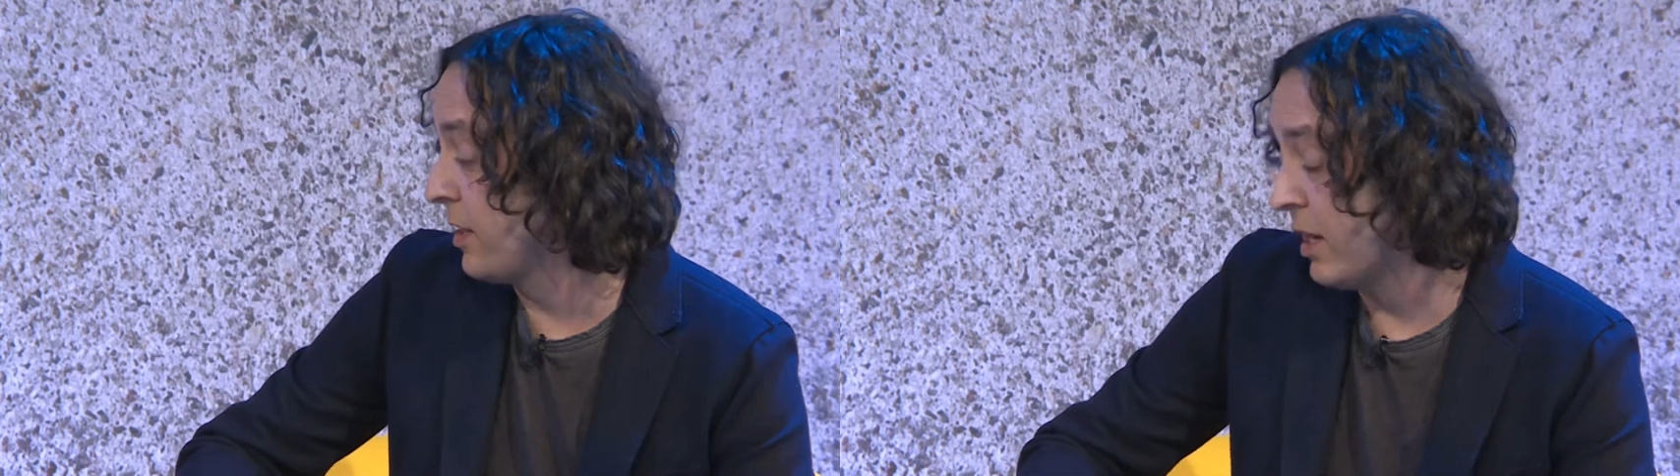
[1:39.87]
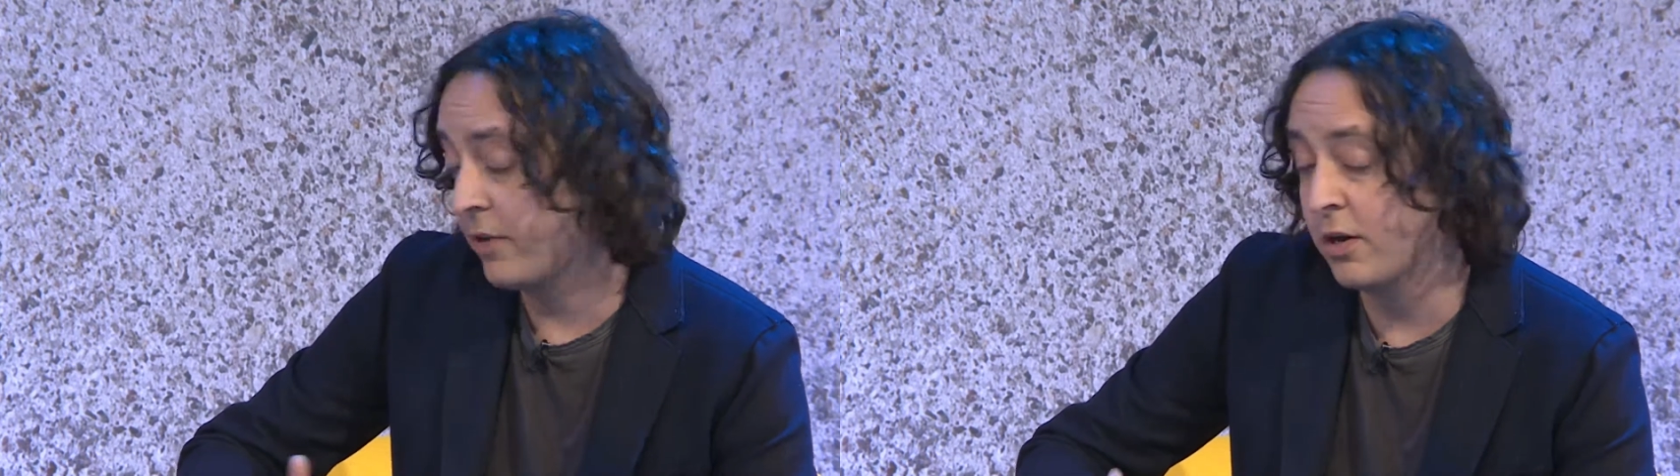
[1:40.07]

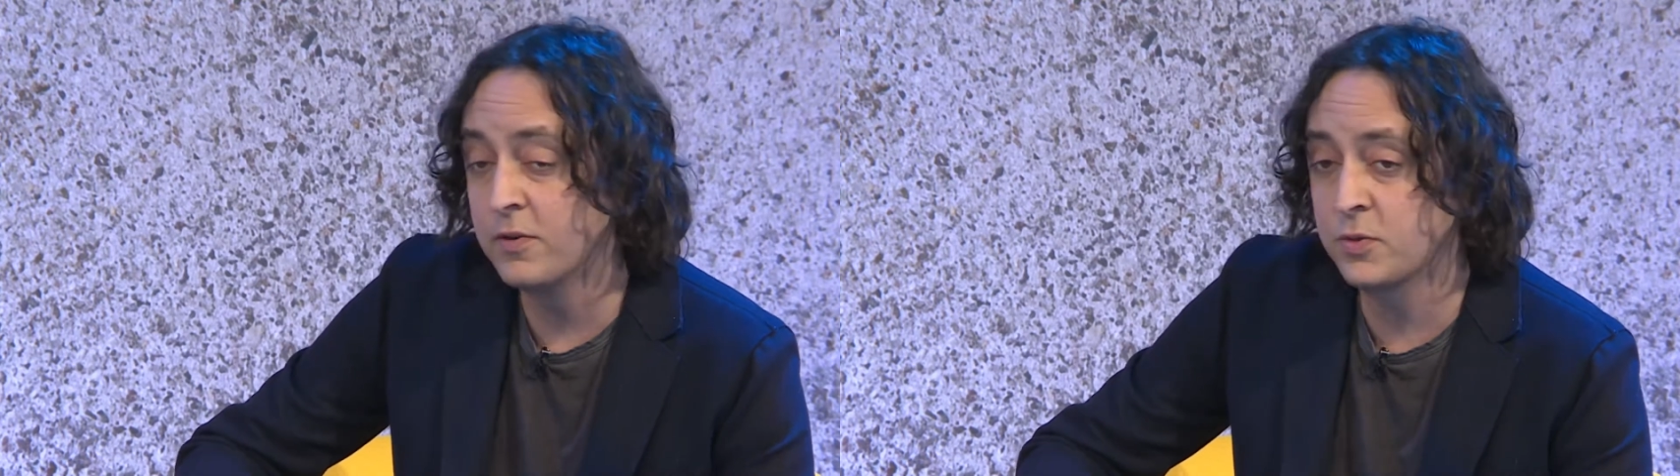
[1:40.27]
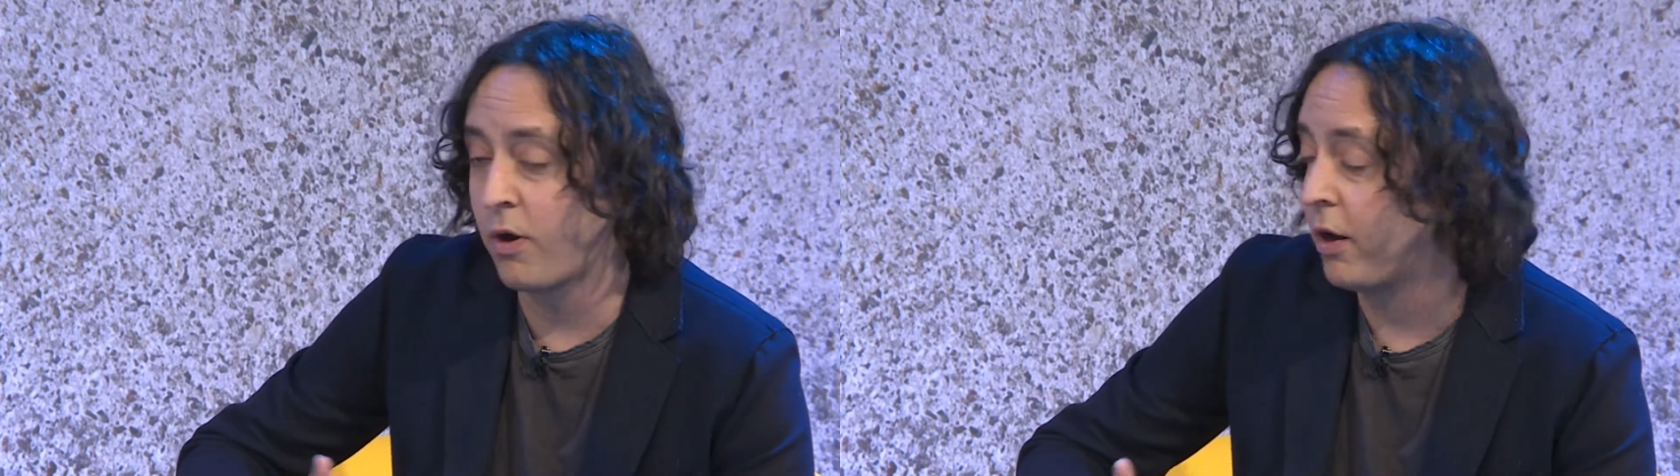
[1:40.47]
And a lot of our
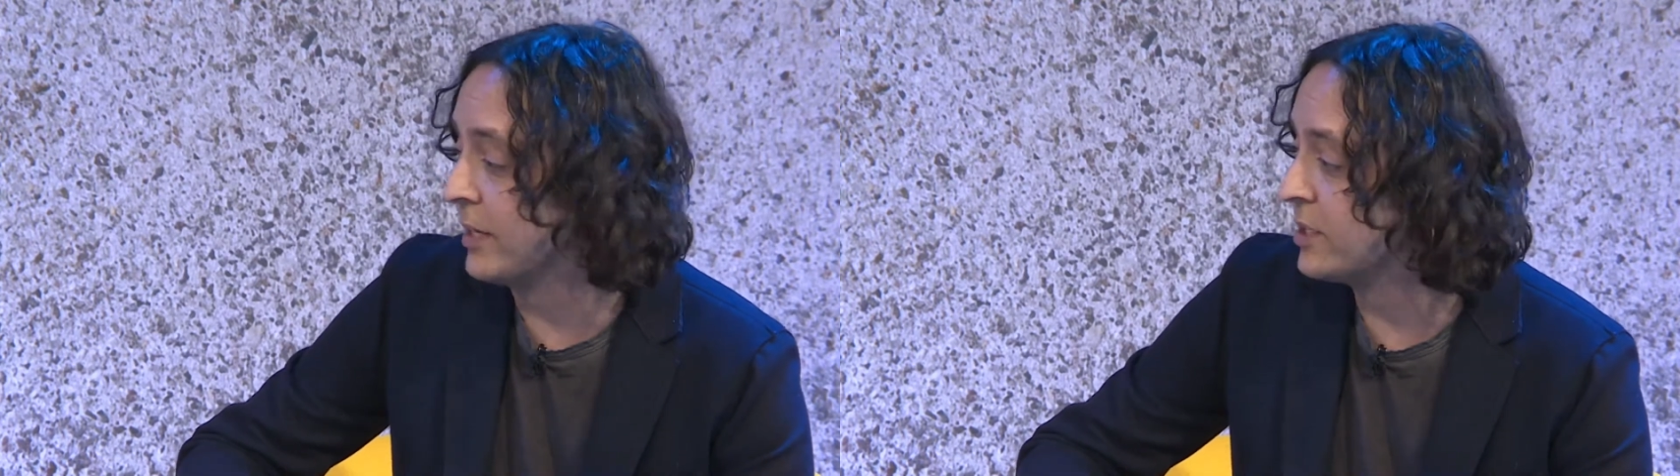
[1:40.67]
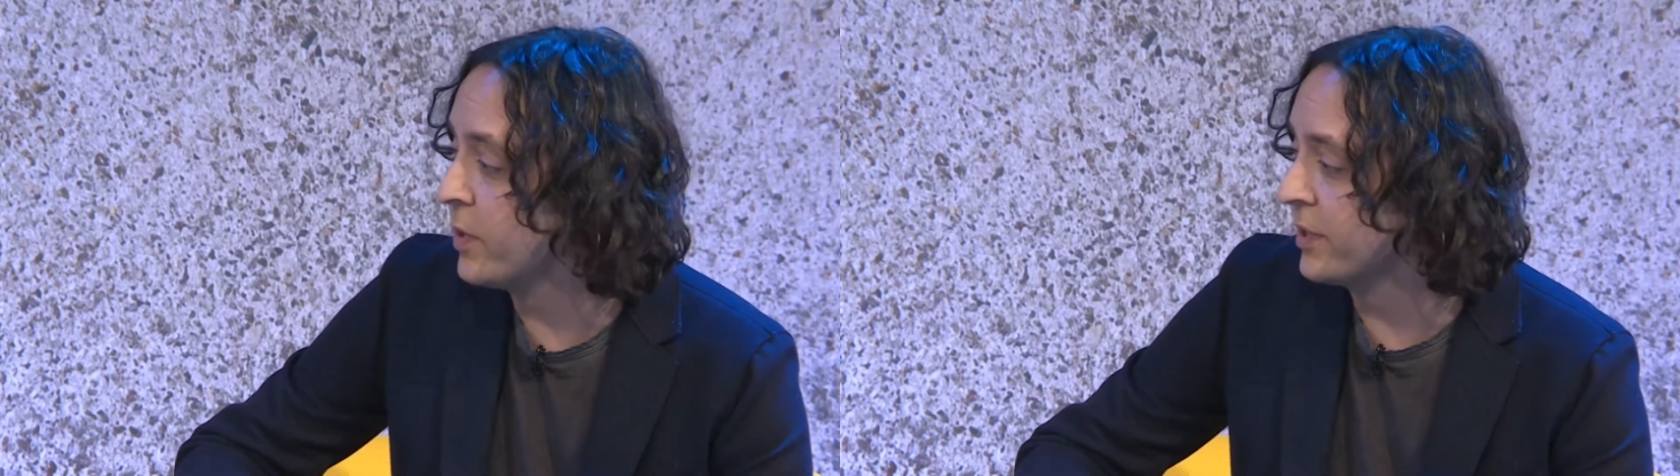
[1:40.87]
hosts were
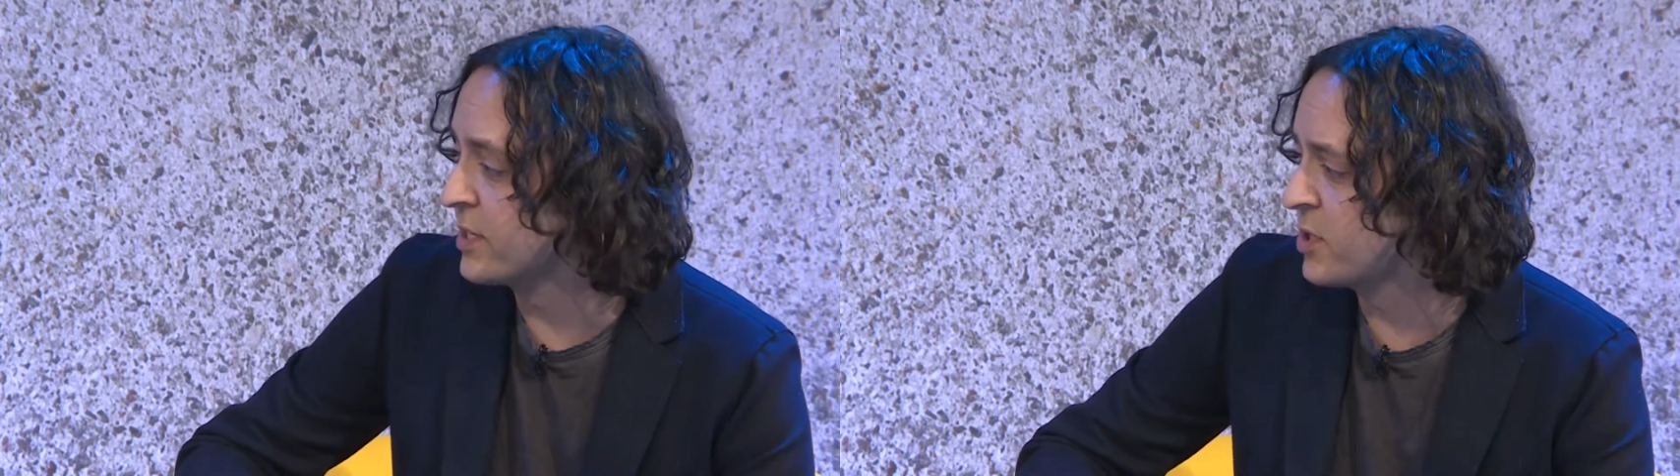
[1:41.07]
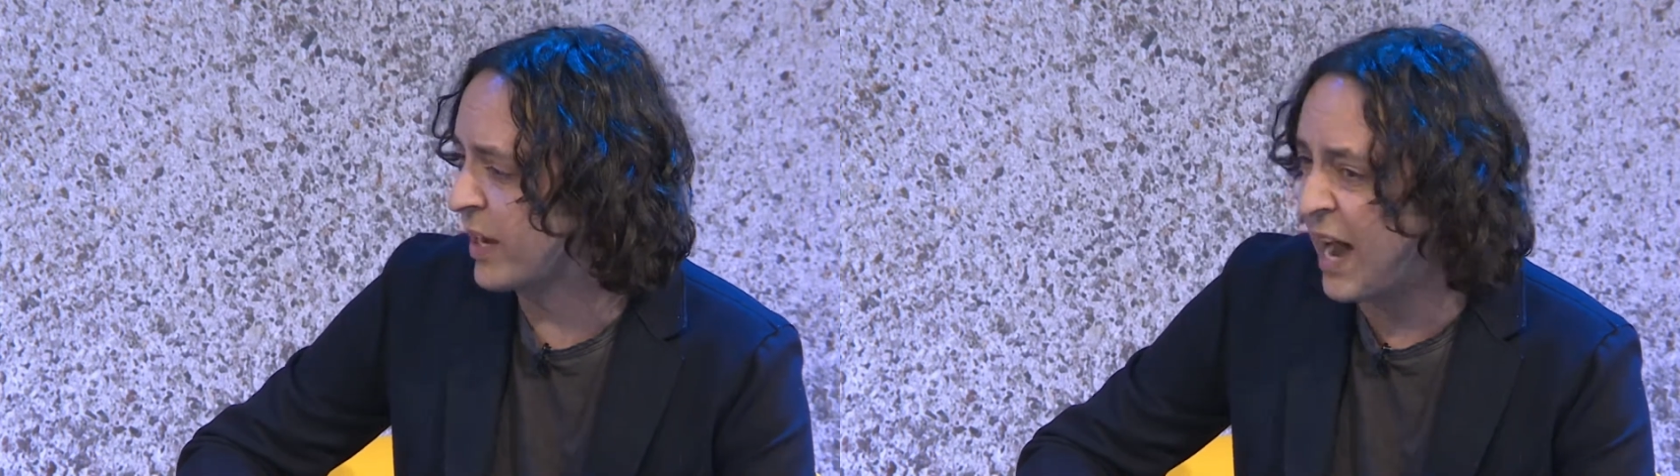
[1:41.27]
already doing
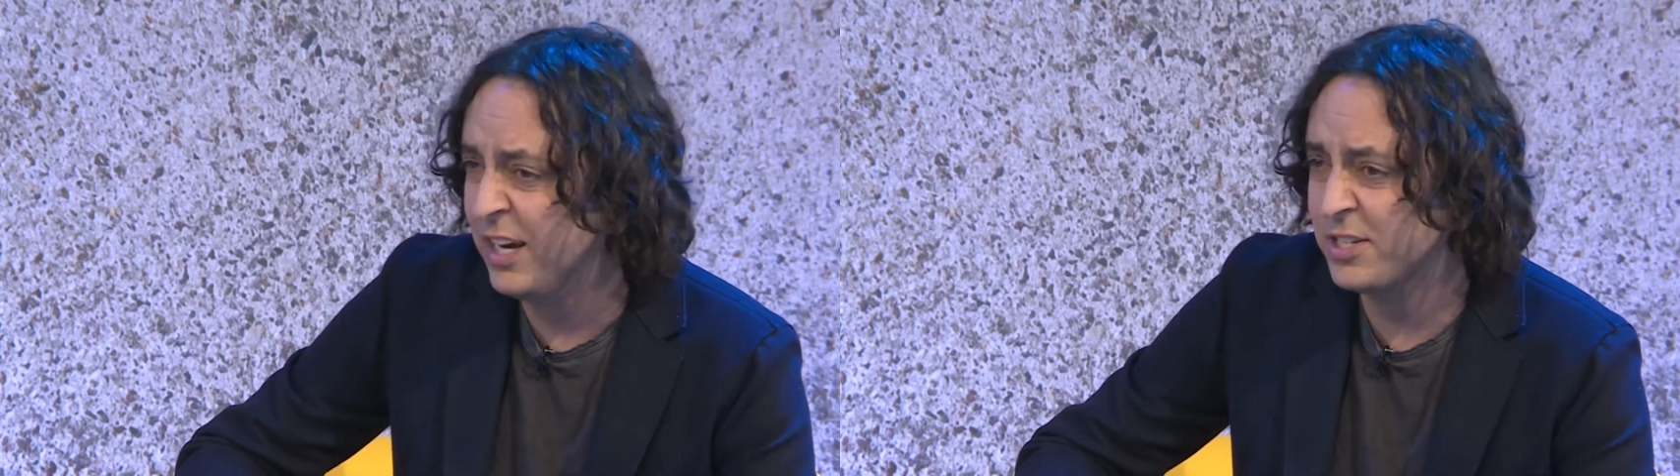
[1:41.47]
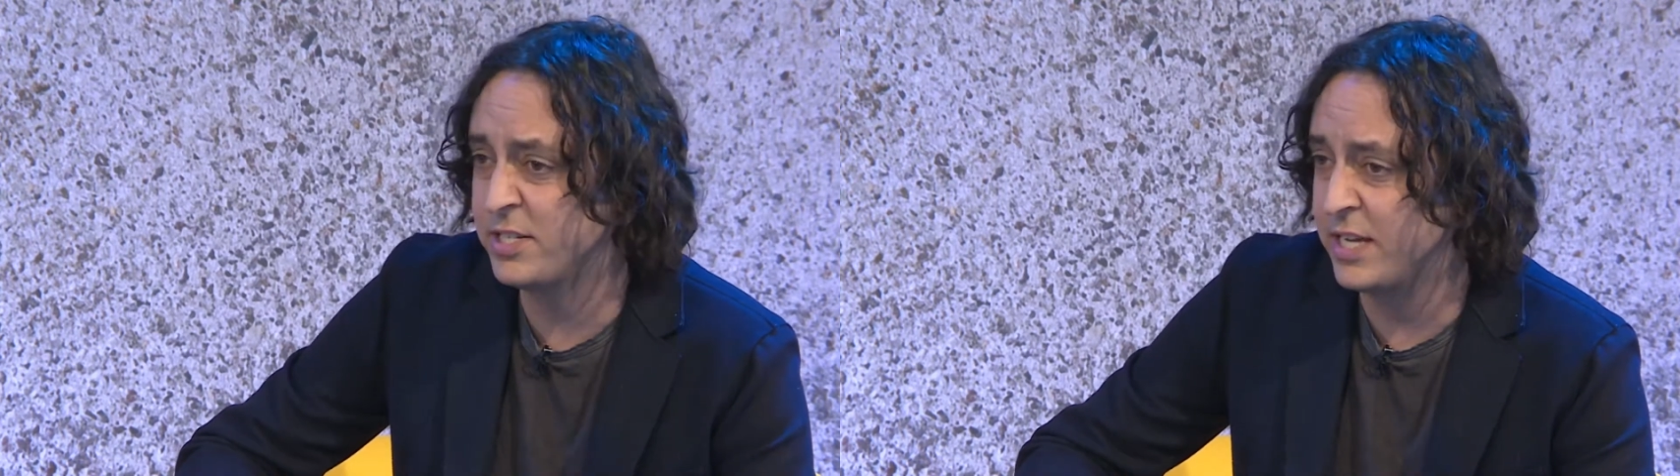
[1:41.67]
this, so it
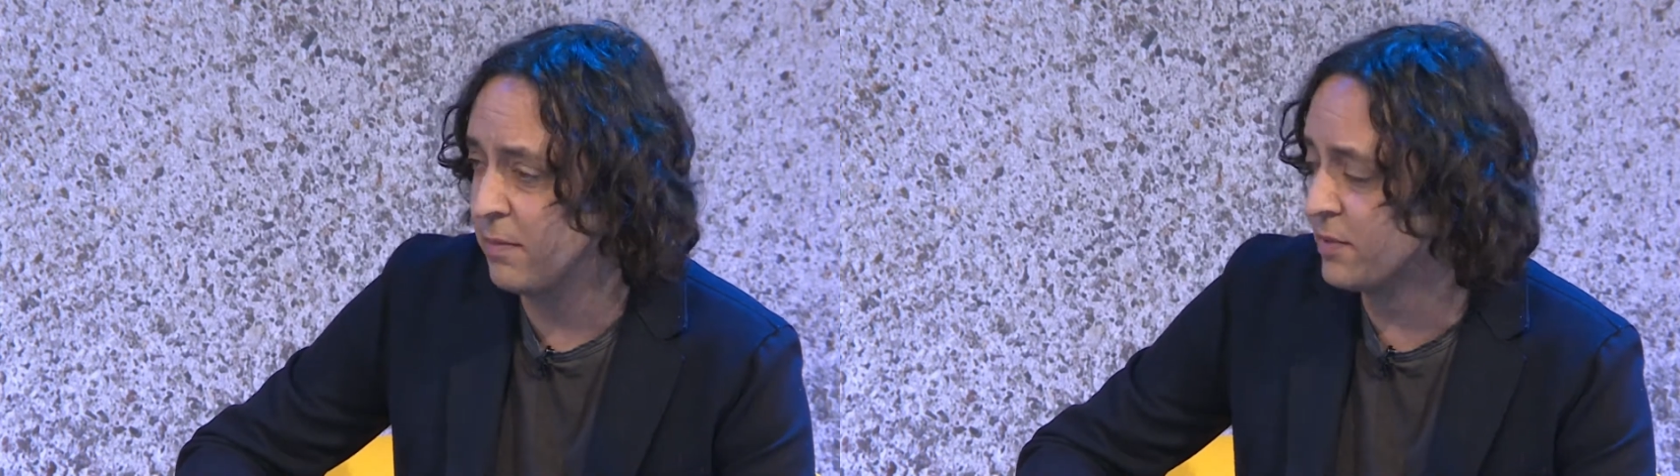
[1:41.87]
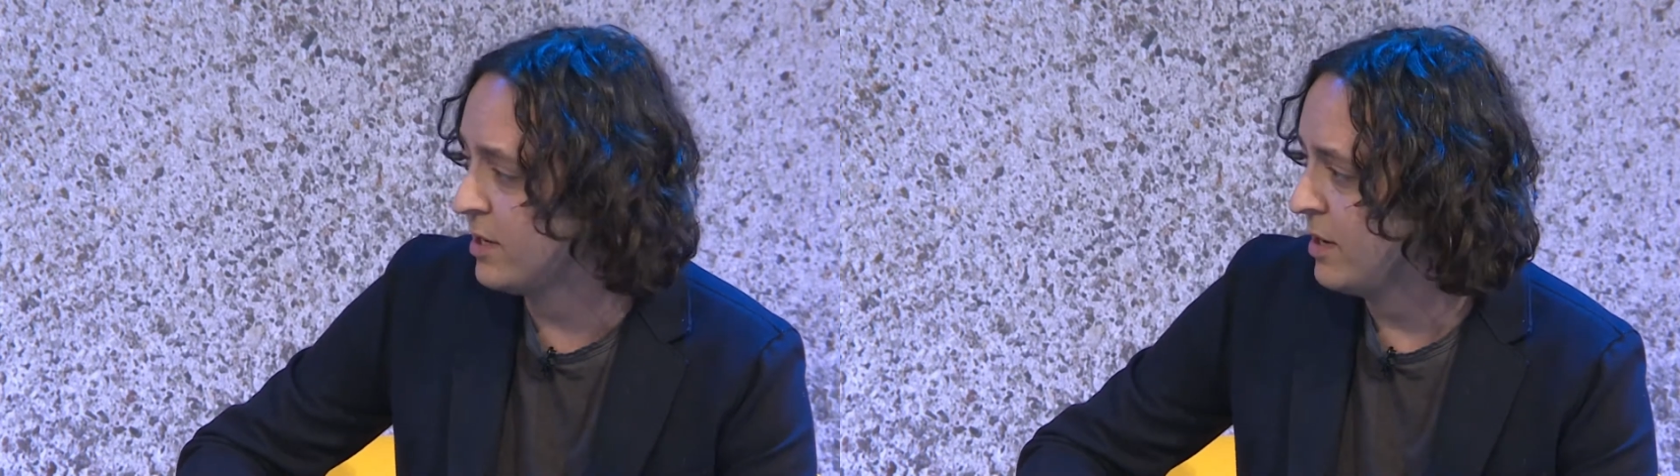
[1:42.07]
kind of just
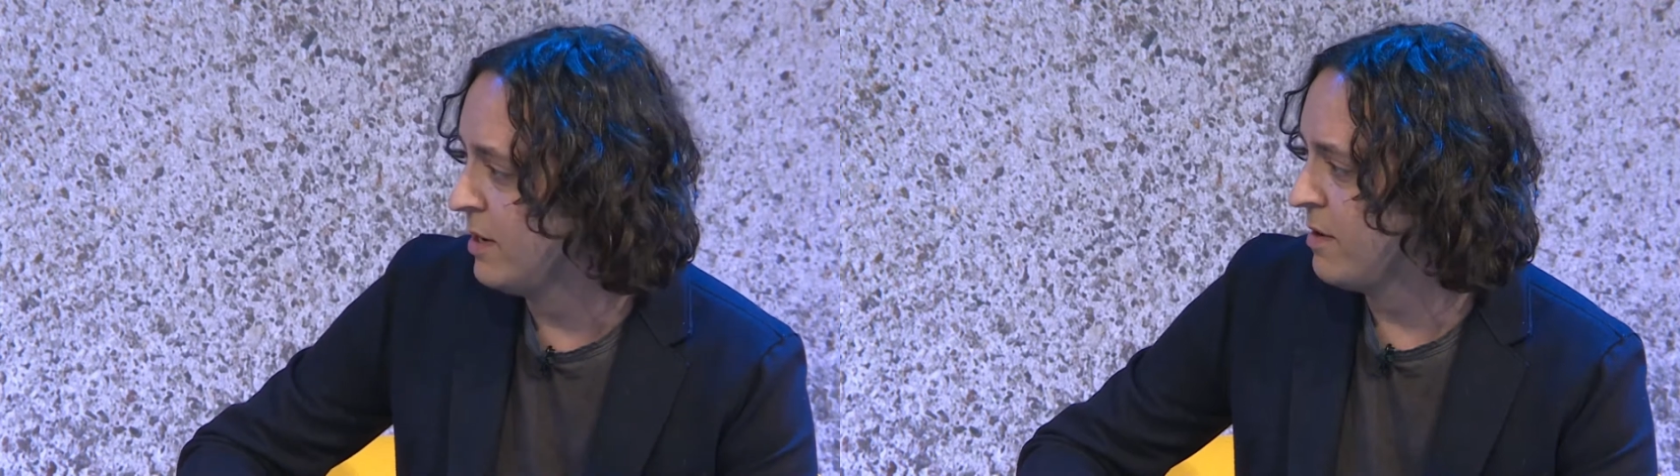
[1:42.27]
seemed